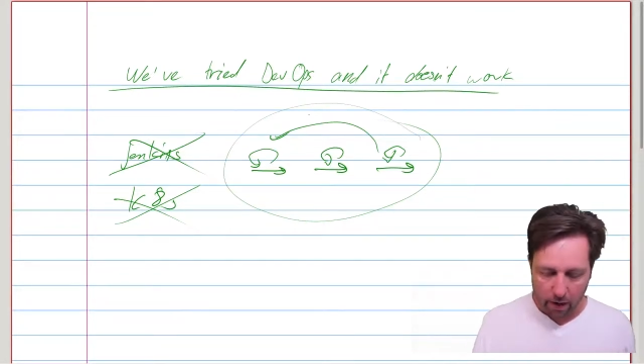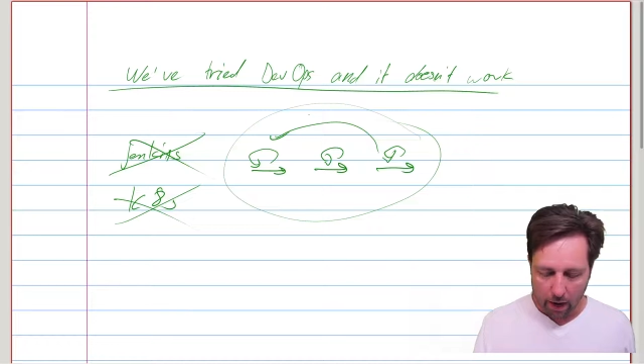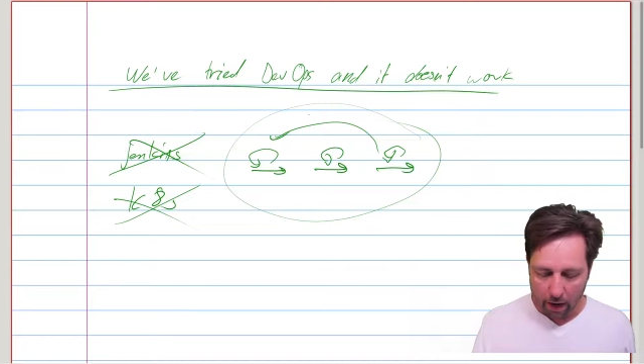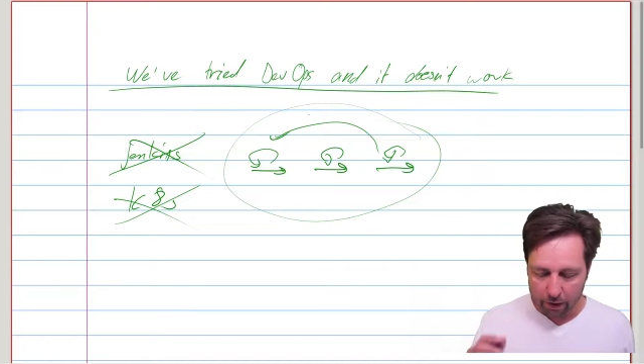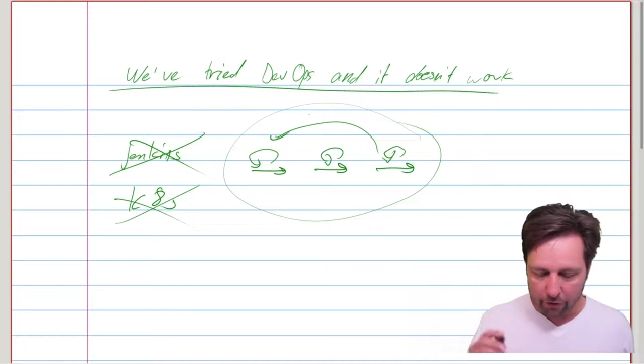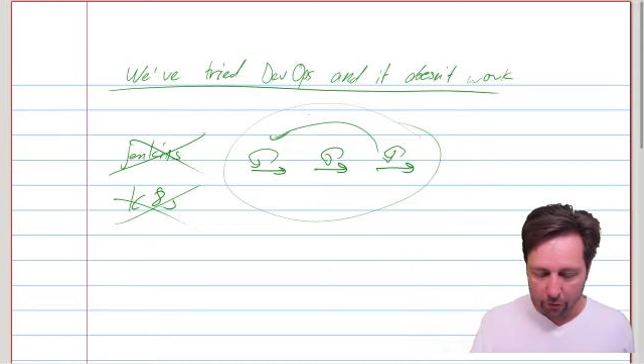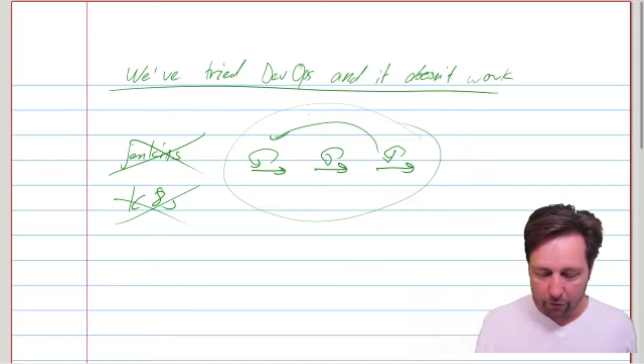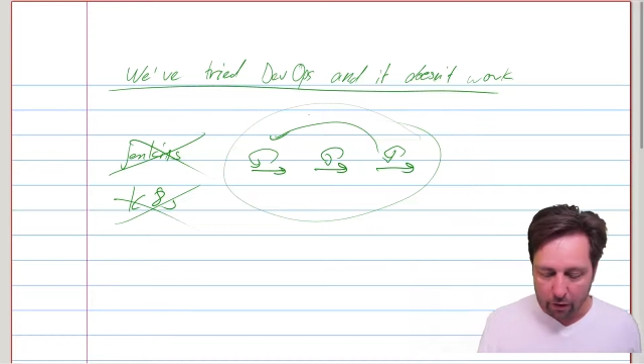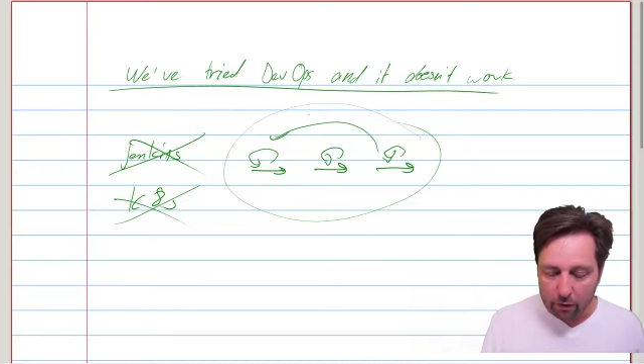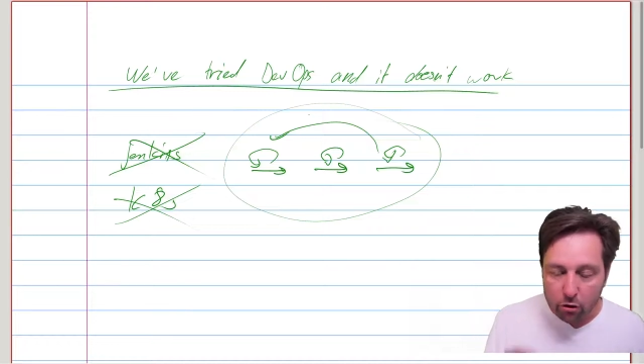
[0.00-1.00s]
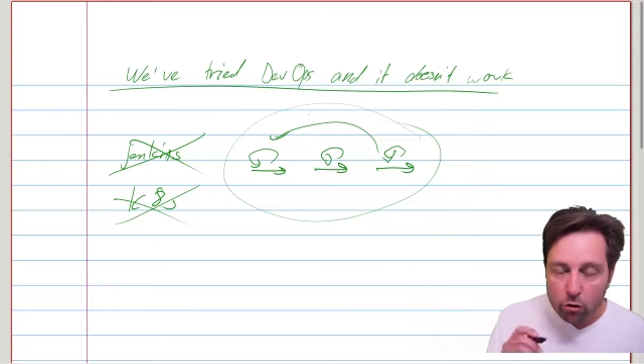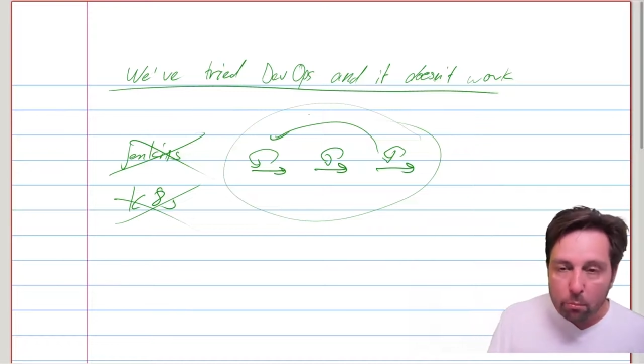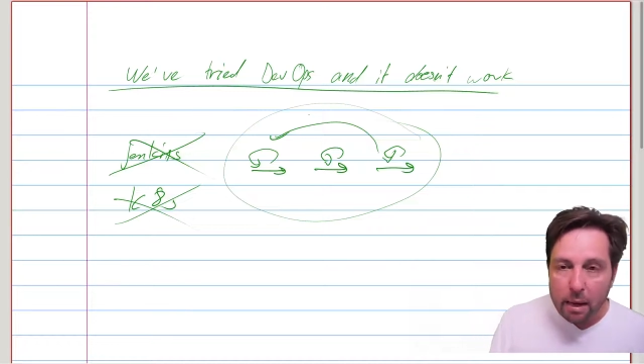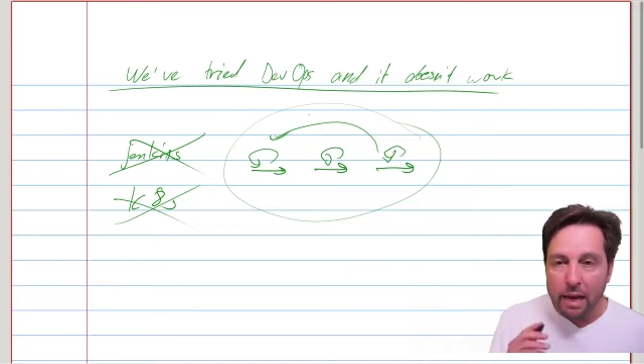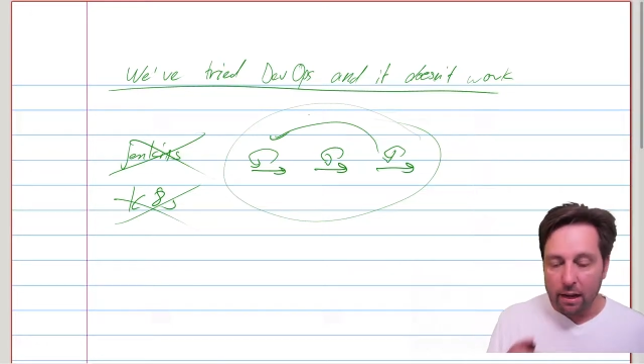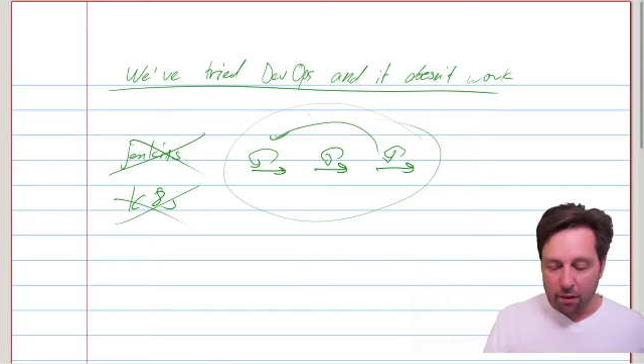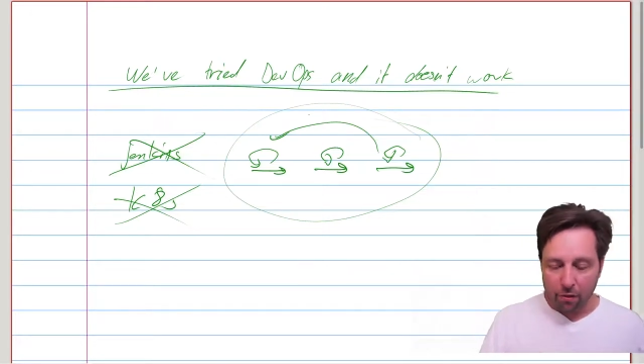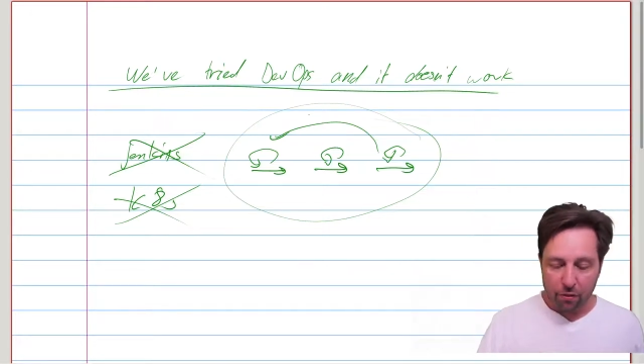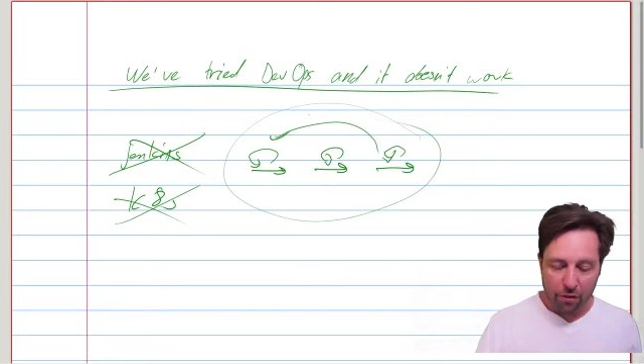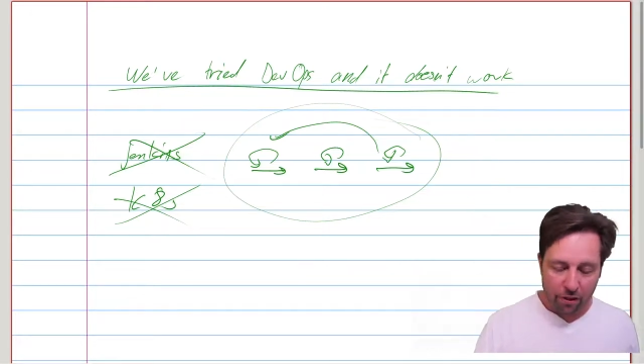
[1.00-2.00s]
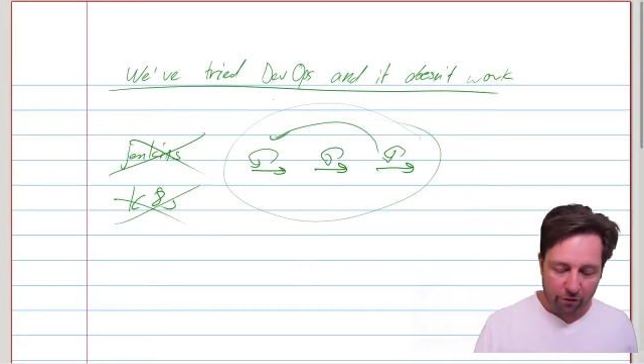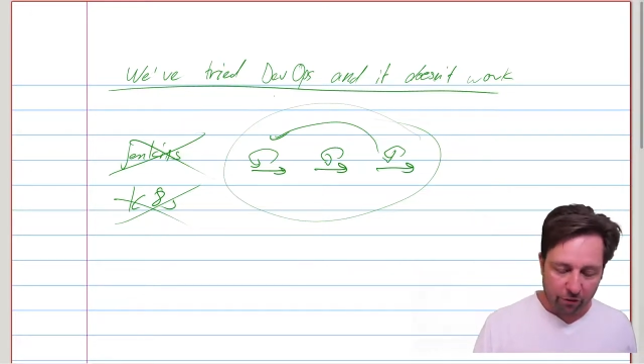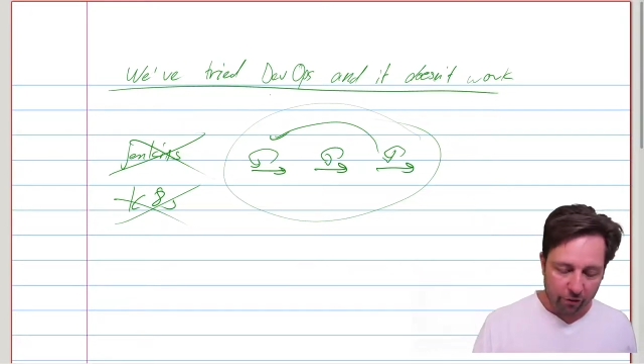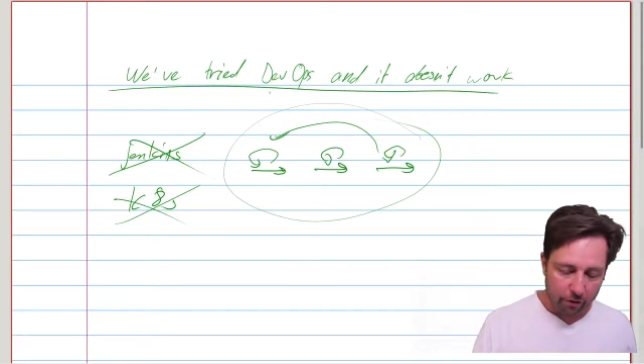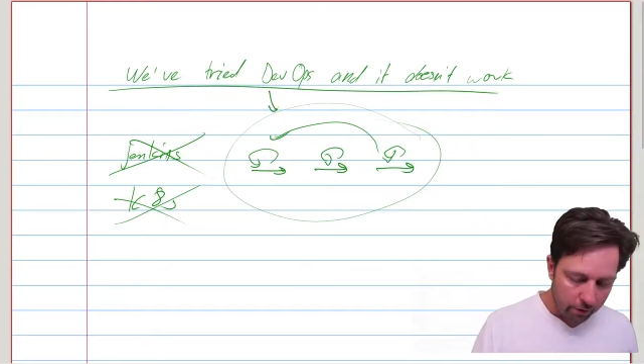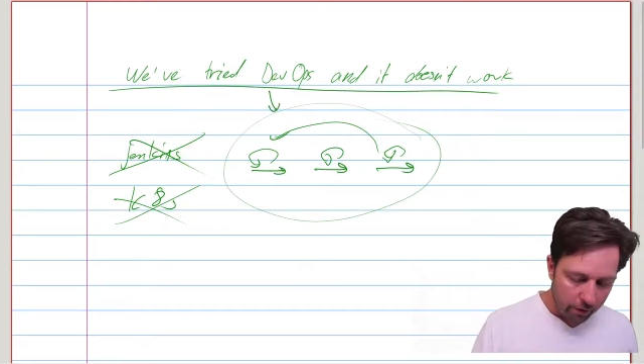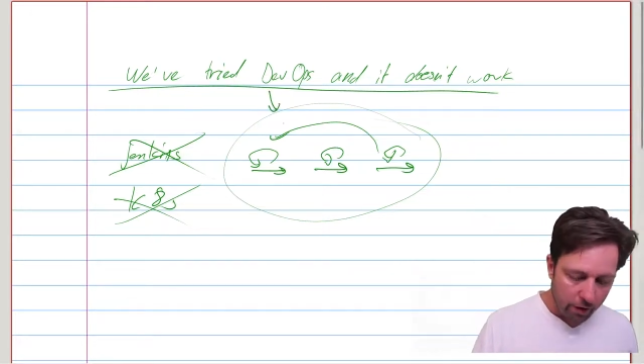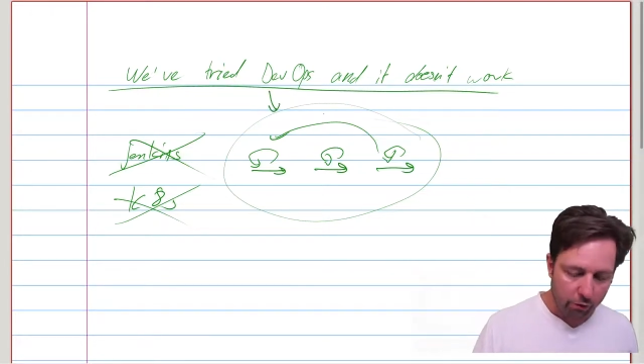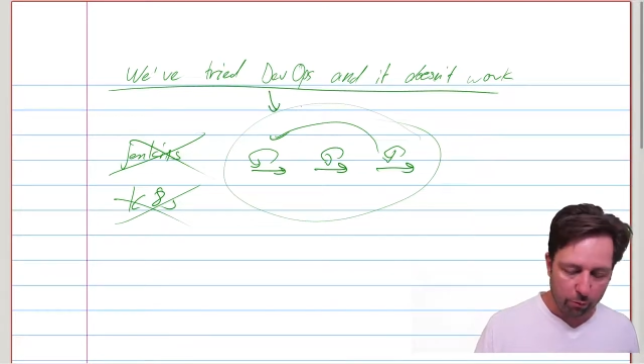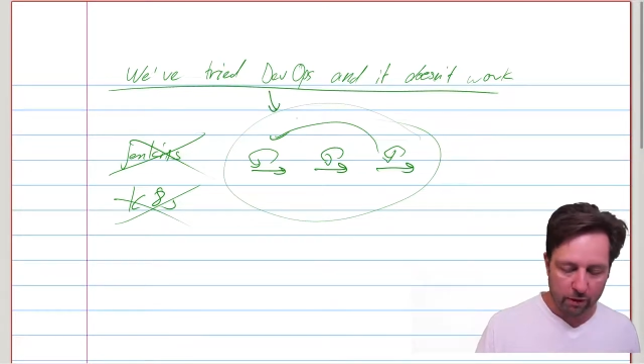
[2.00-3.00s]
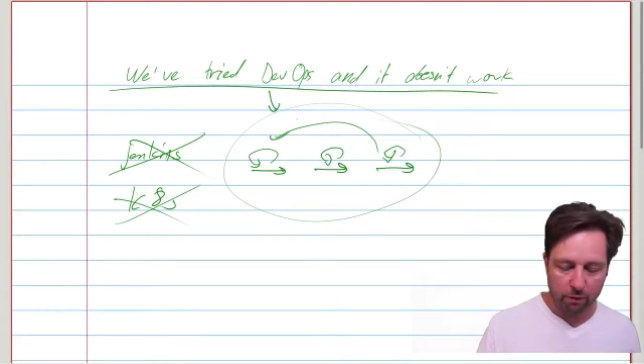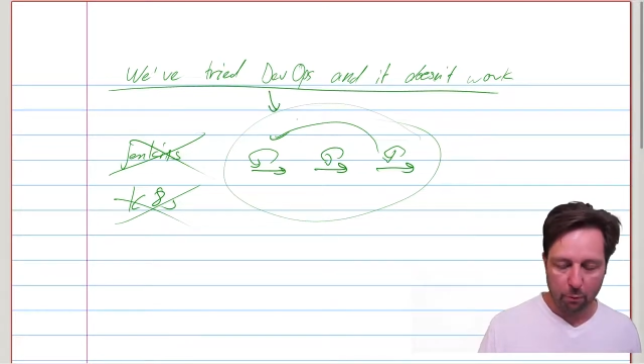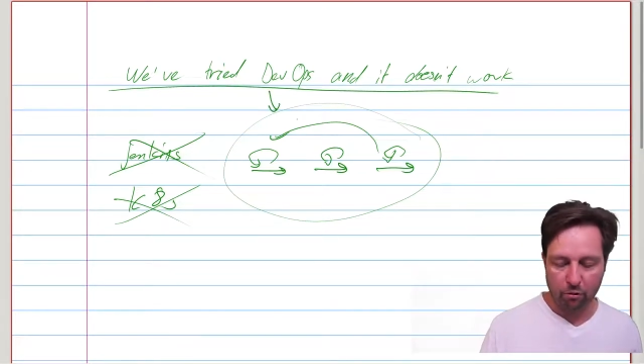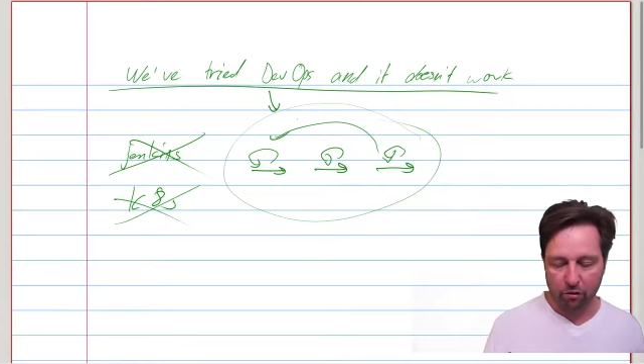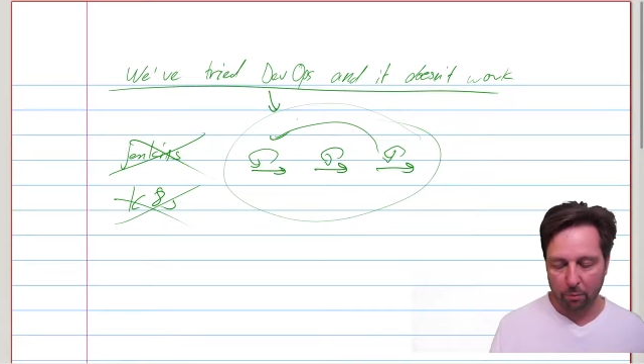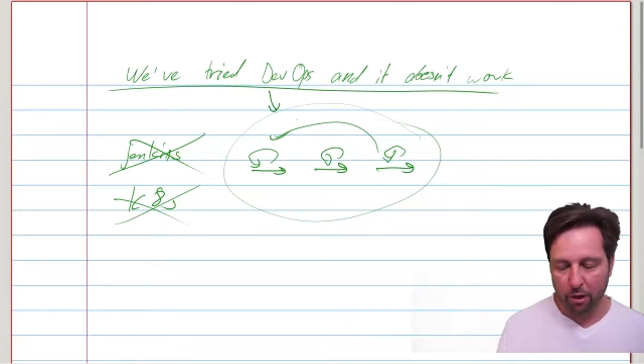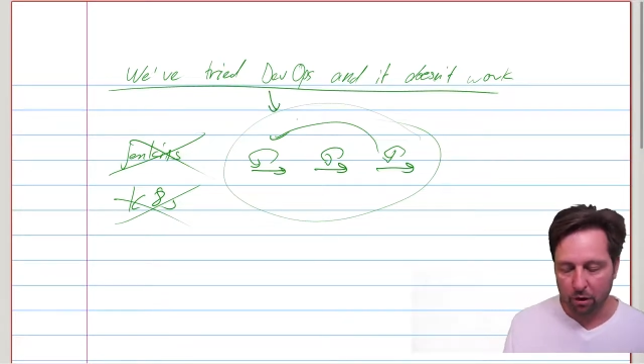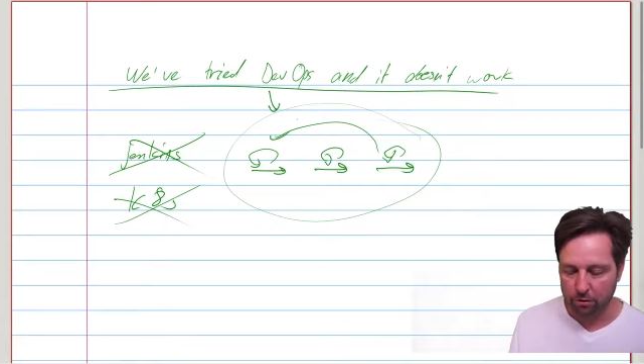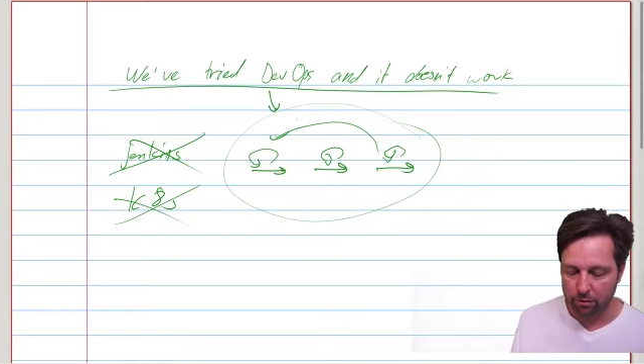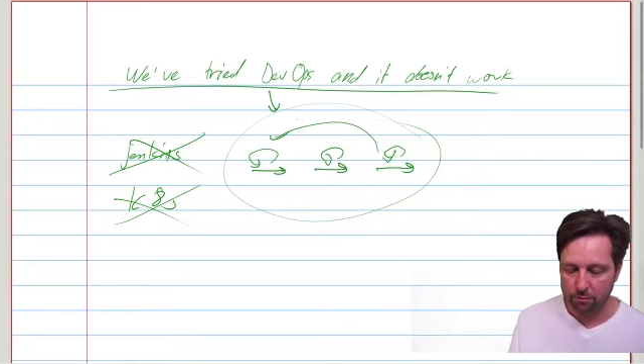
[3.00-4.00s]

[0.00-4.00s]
And so, to me, this is what DevOps is about.